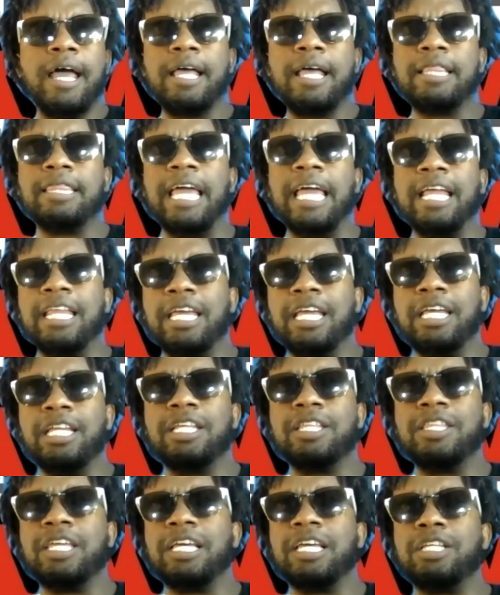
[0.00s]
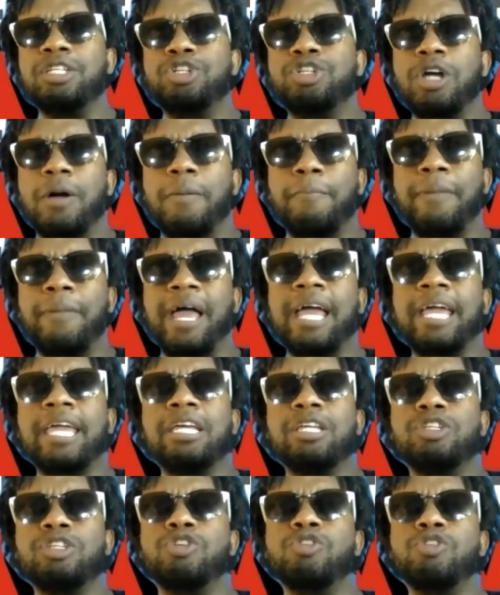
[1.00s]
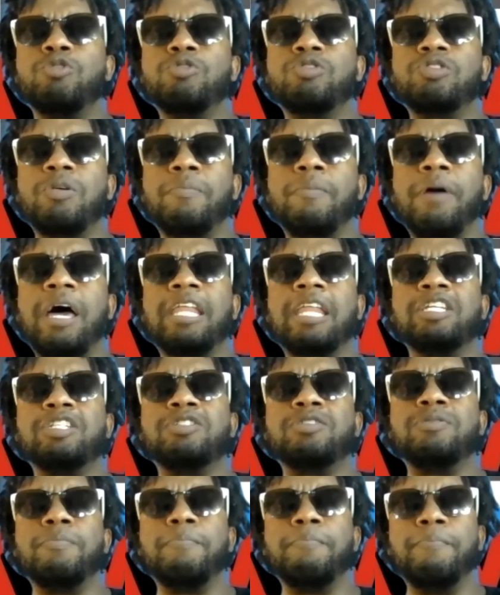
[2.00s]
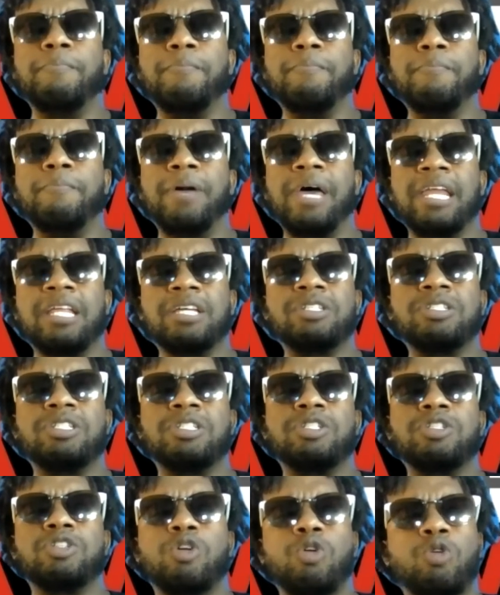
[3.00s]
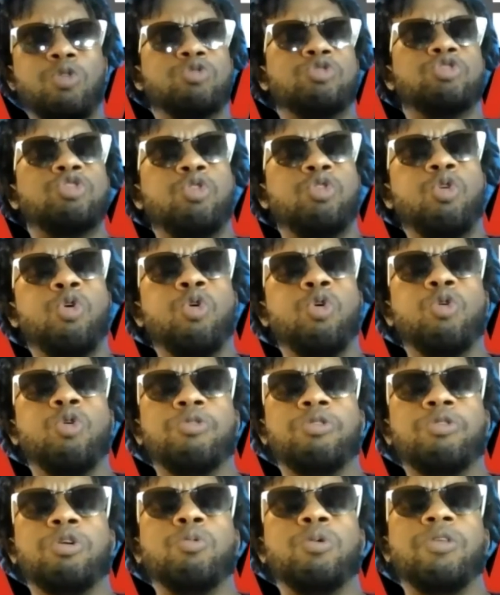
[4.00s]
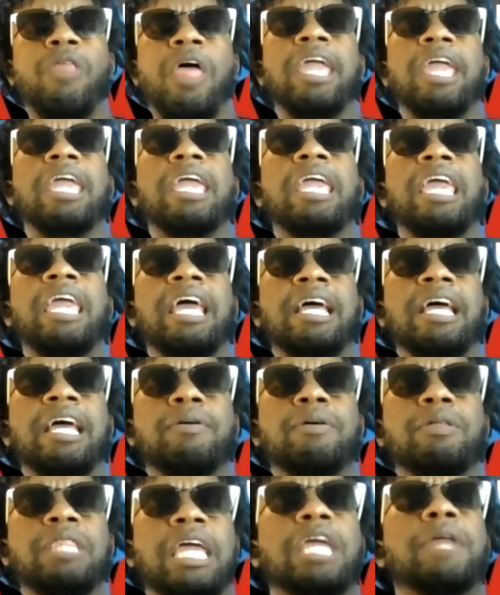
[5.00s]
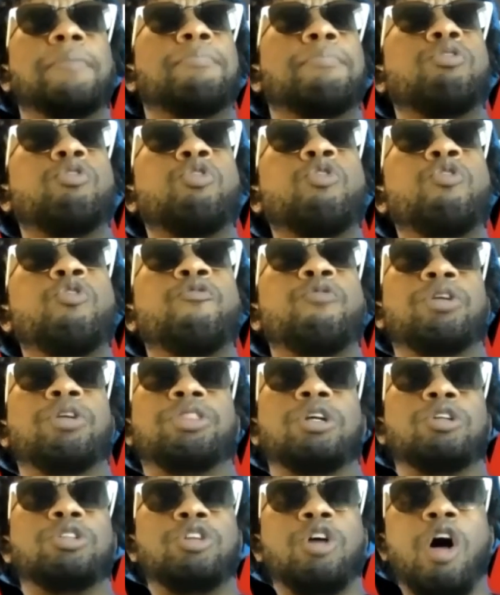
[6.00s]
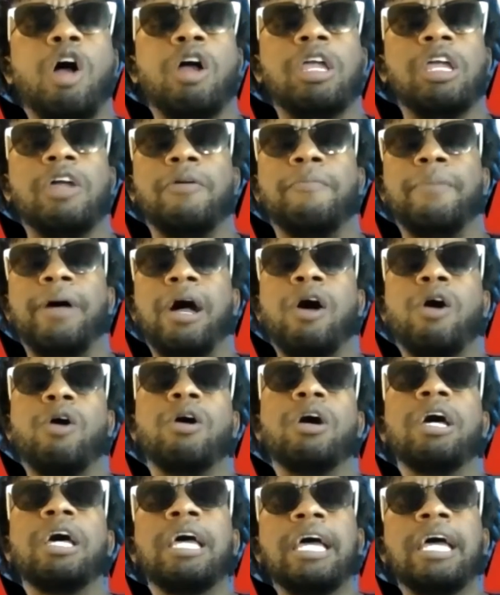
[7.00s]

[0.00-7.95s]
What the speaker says: they need to then jump back into somebody's medical school where they can prove what they're talking about.